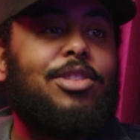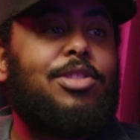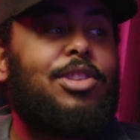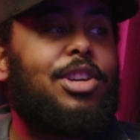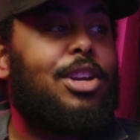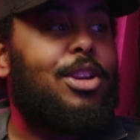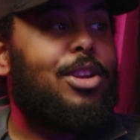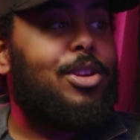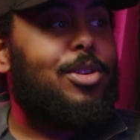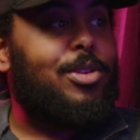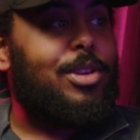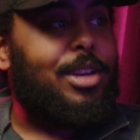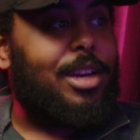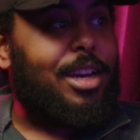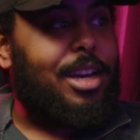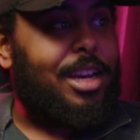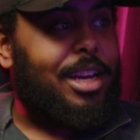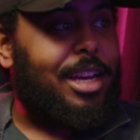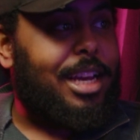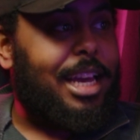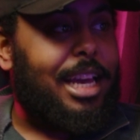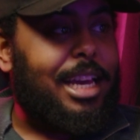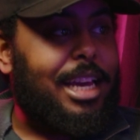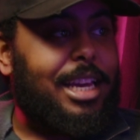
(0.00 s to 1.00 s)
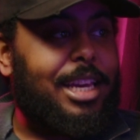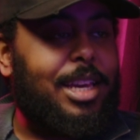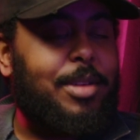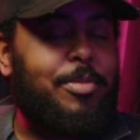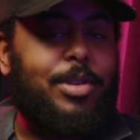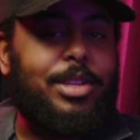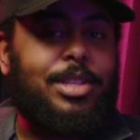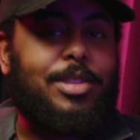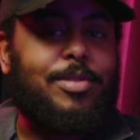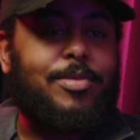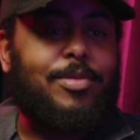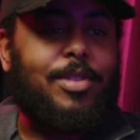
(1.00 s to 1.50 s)
Kaluuya and
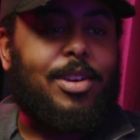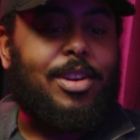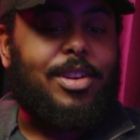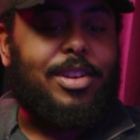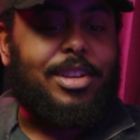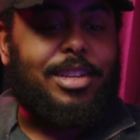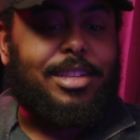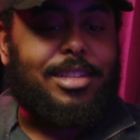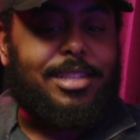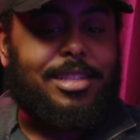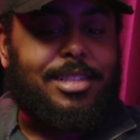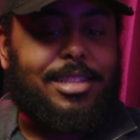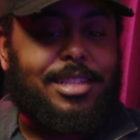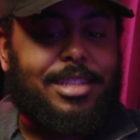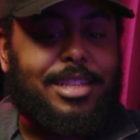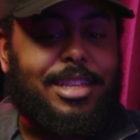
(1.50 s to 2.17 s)
Kibwe Tavares.